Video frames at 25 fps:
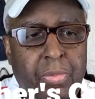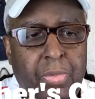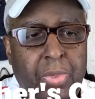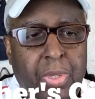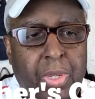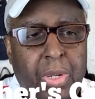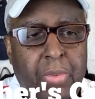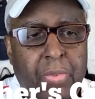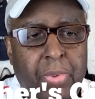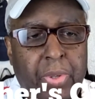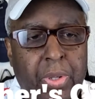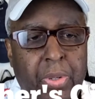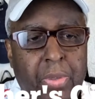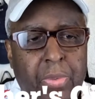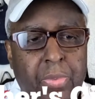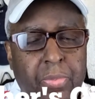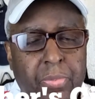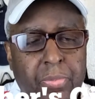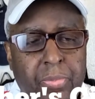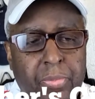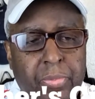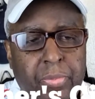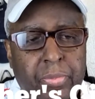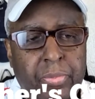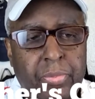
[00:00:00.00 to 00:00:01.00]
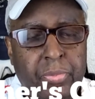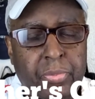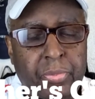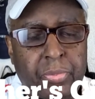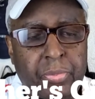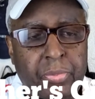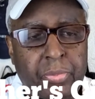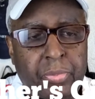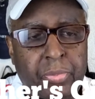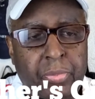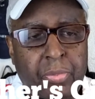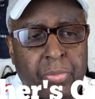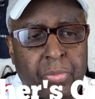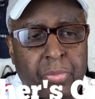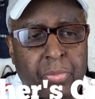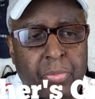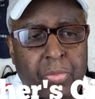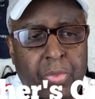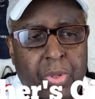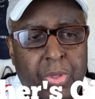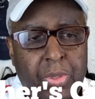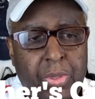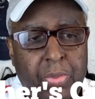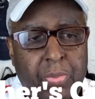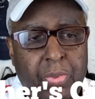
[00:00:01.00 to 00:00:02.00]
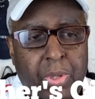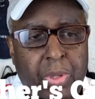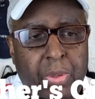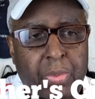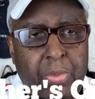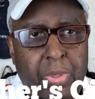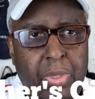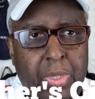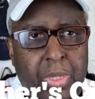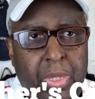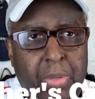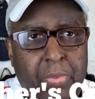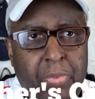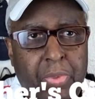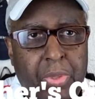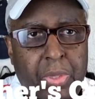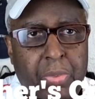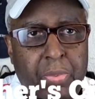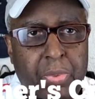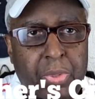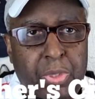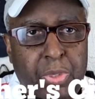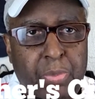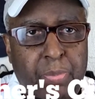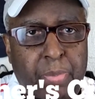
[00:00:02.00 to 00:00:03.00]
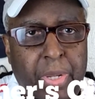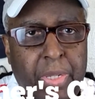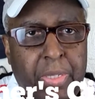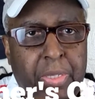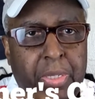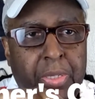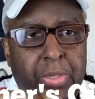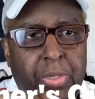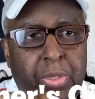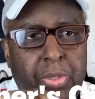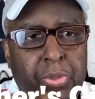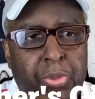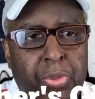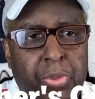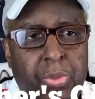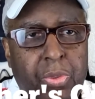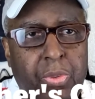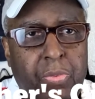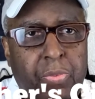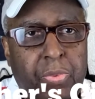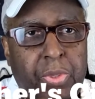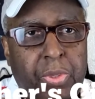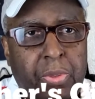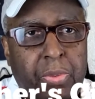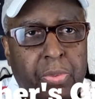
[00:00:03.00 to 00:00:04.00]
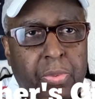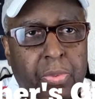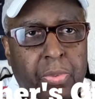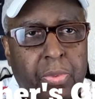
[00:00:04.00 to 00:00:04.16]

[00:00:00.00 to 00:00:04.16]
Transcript: There we go. Because I want to give it the respect it deserves.